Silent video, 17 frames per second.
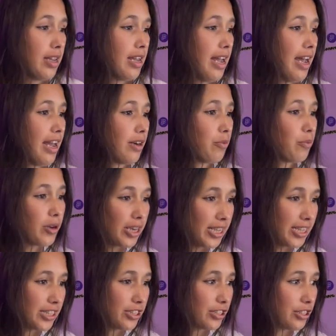And what I
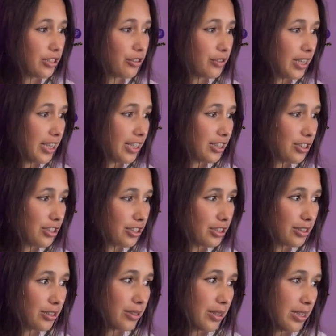can do, I can
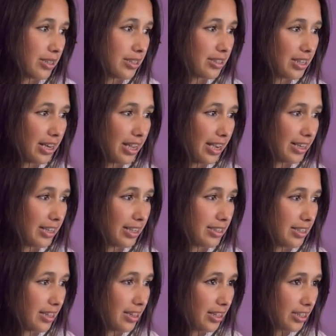just select, let's
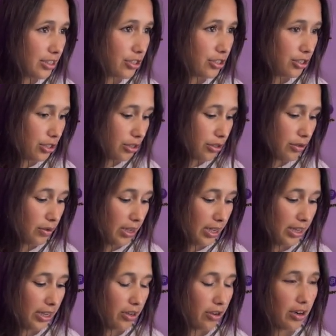say these two, I
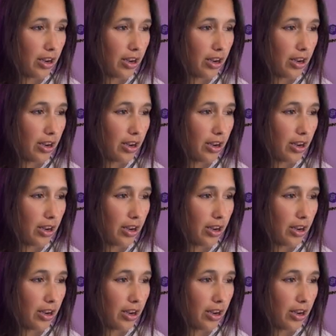click on